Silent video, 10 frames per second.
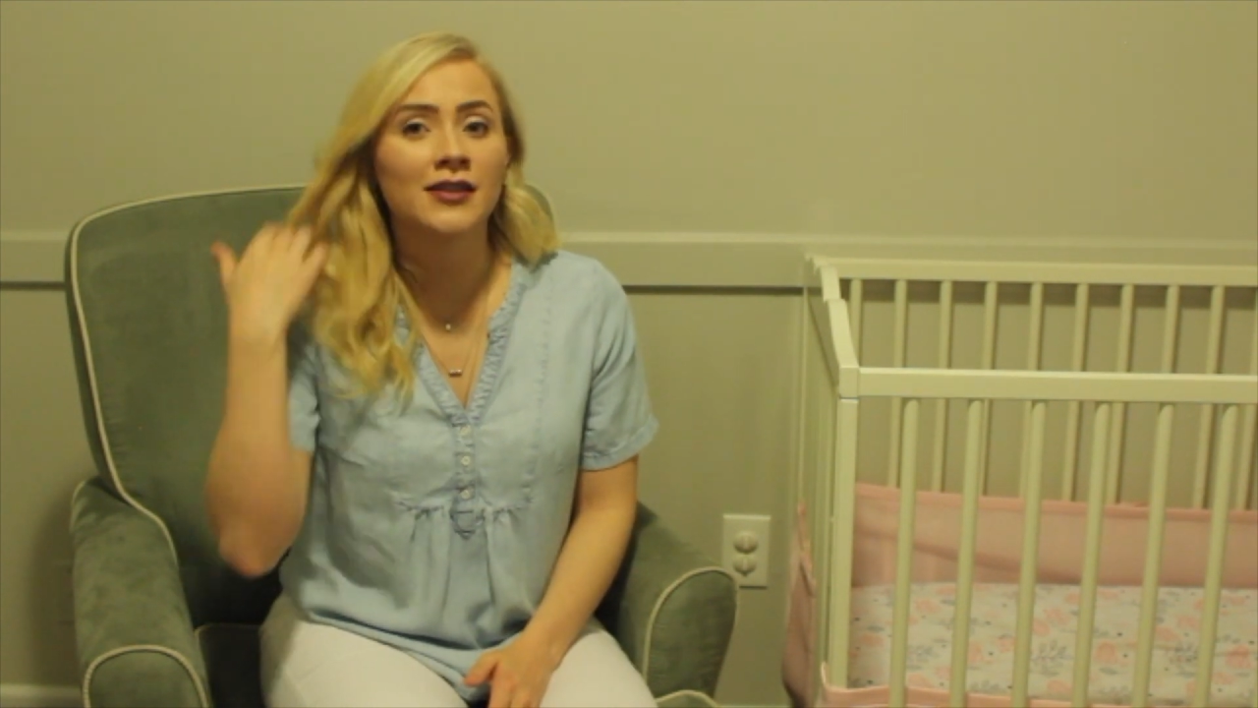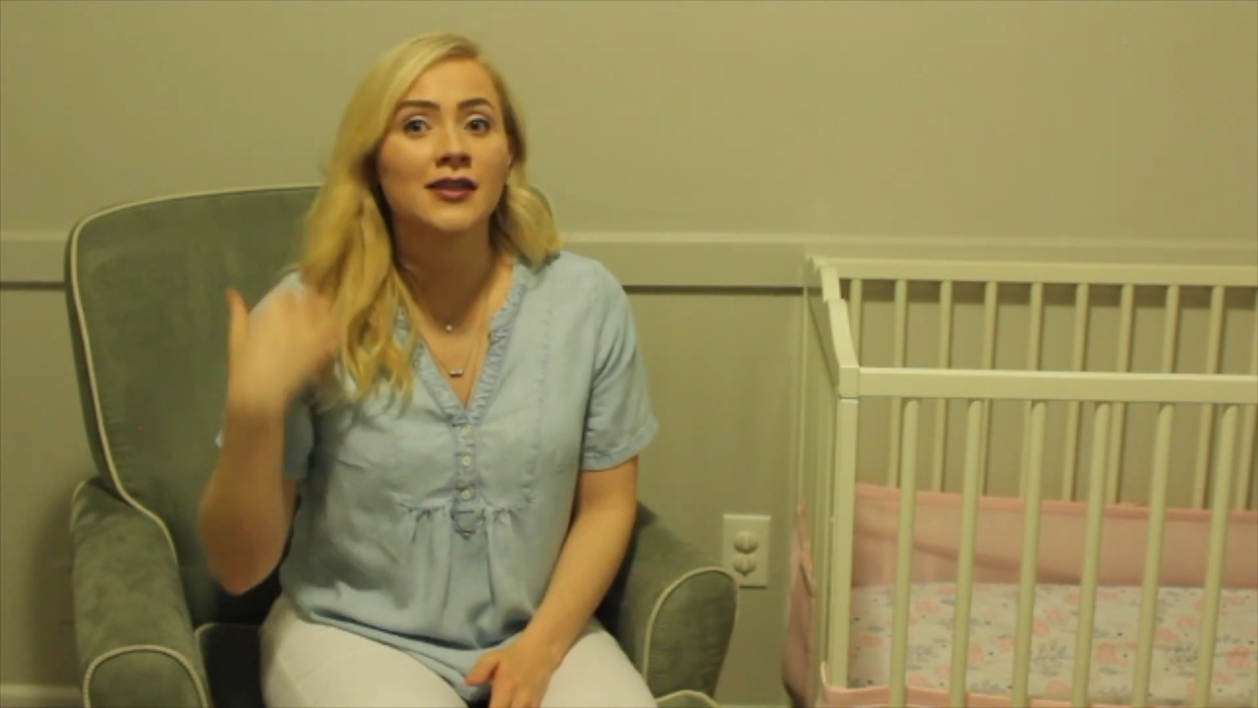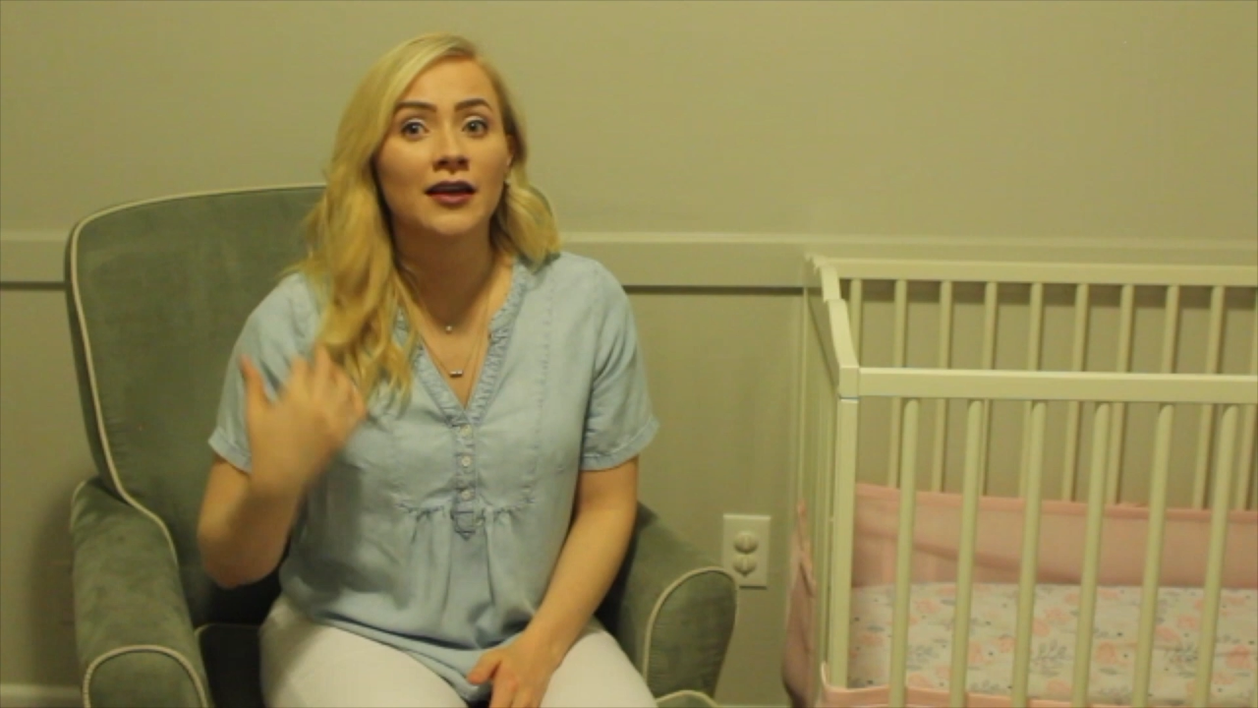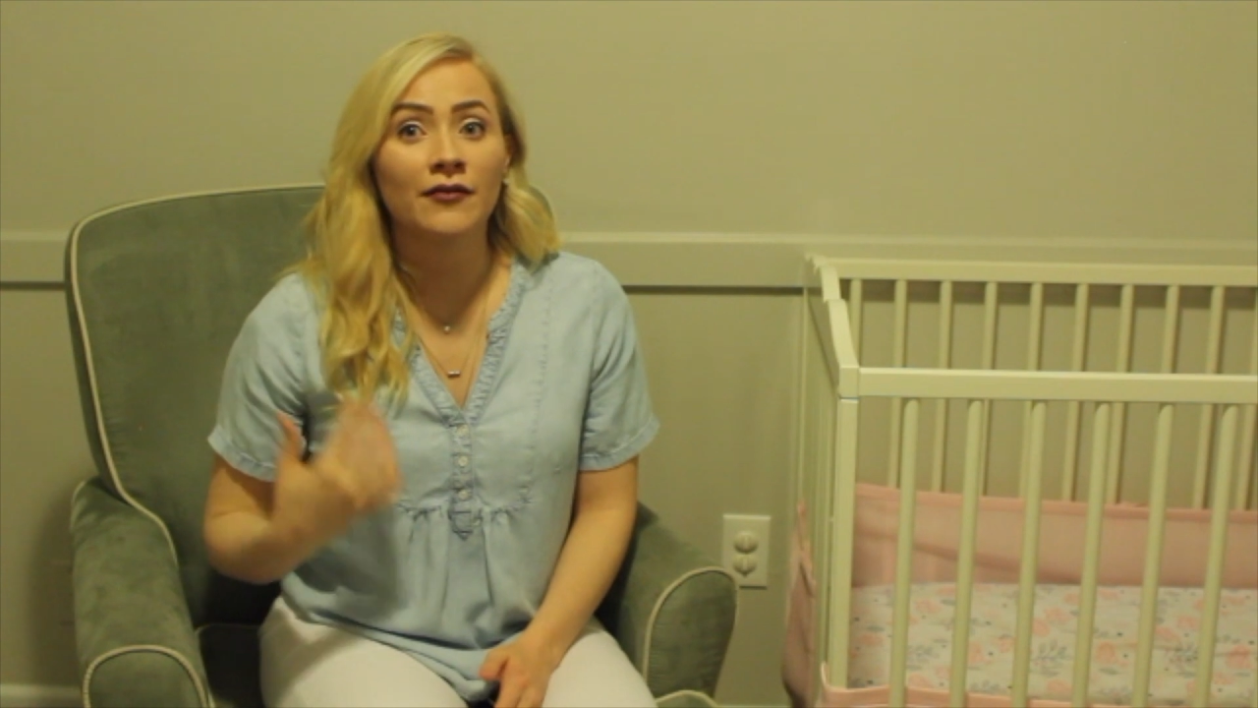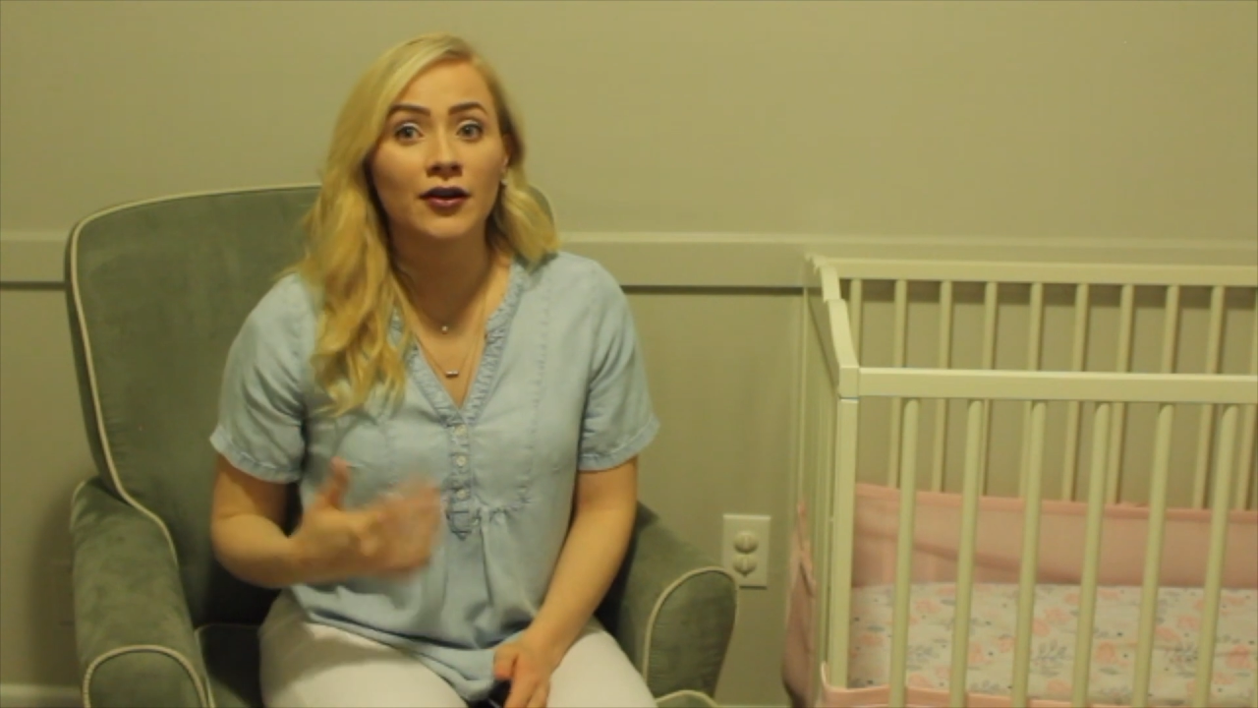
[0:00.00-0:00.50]

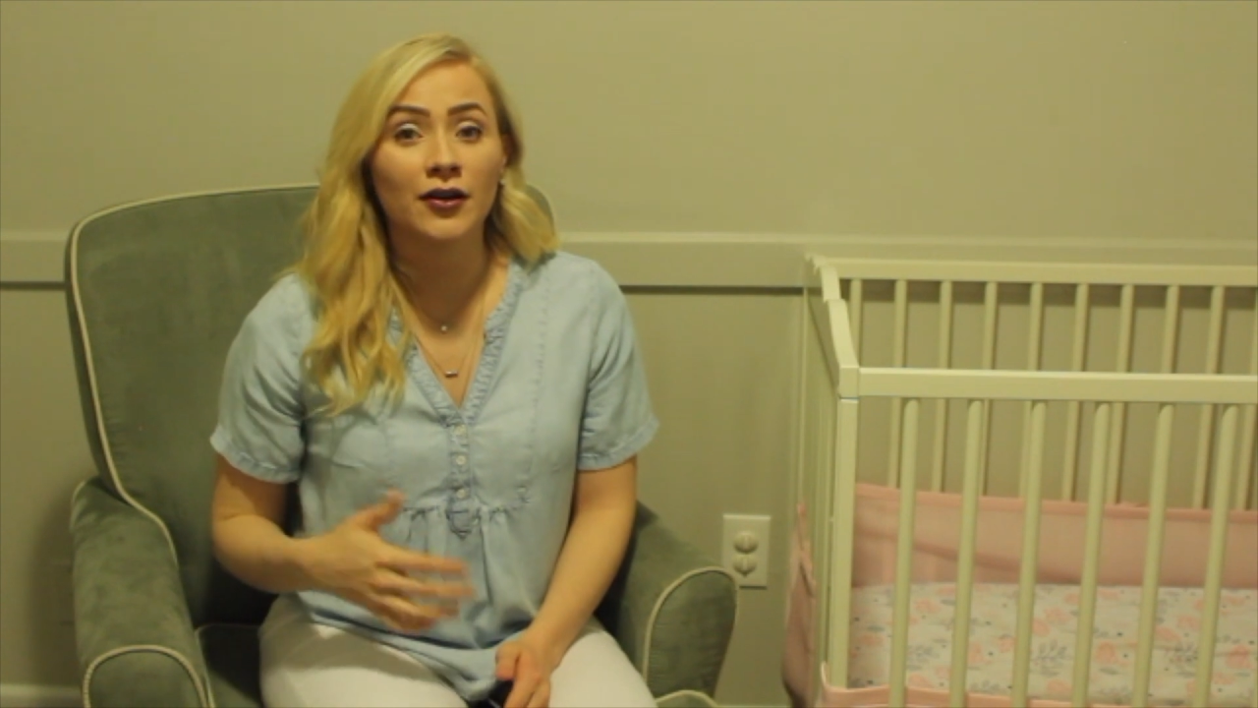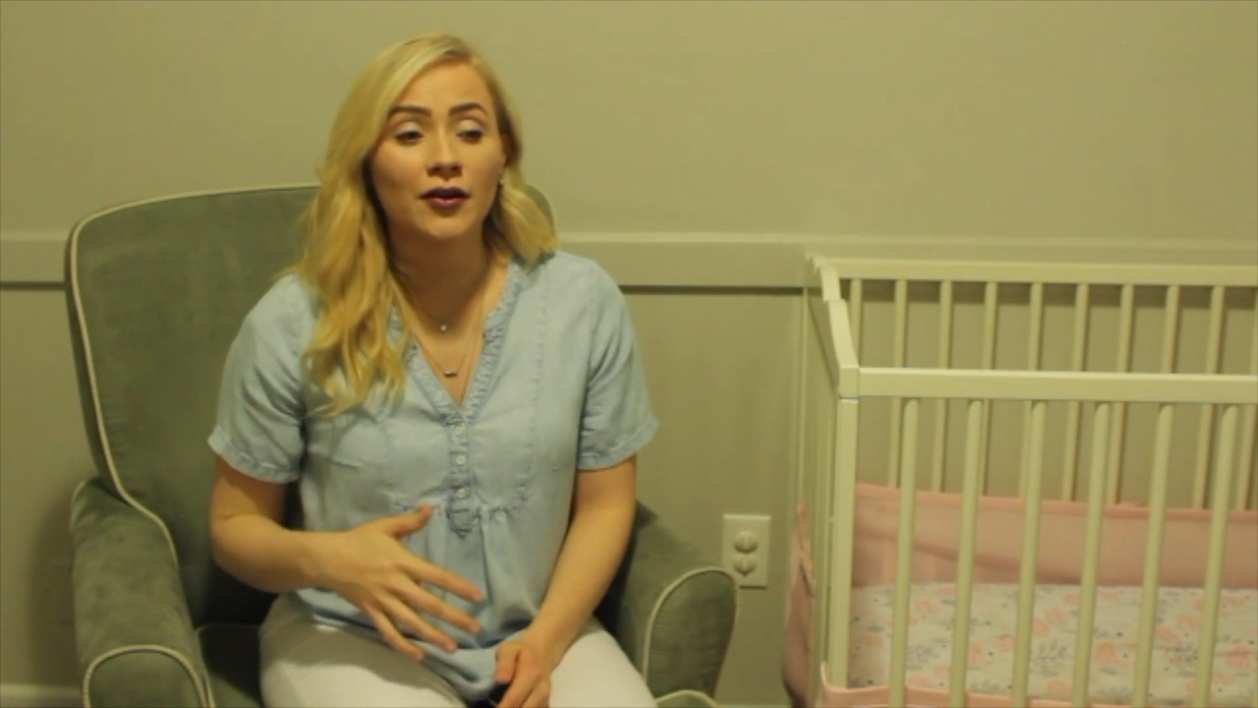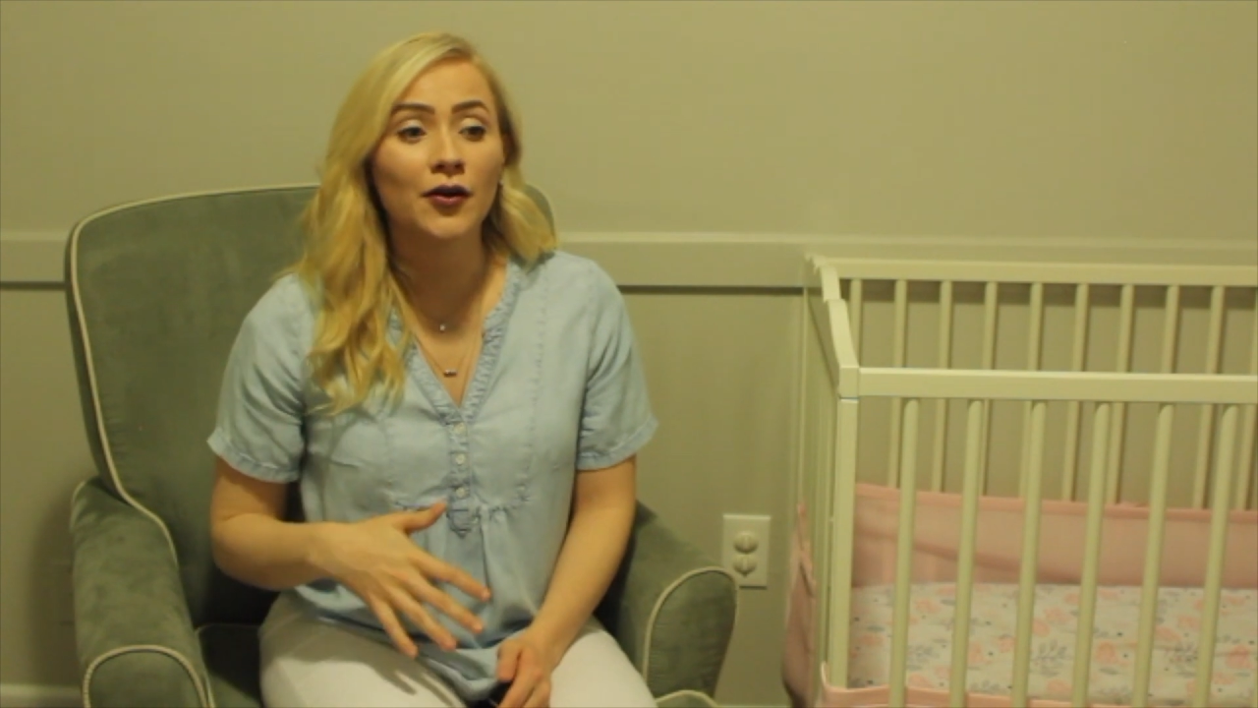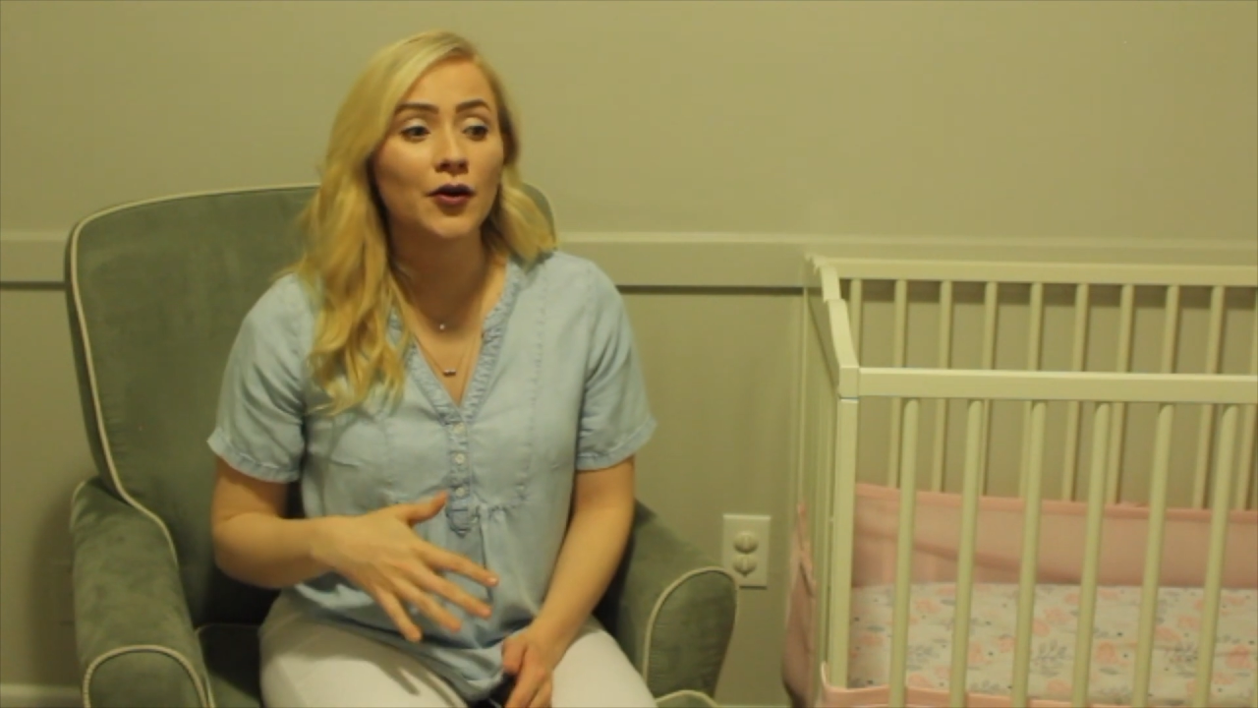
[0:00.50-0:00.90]
Xavier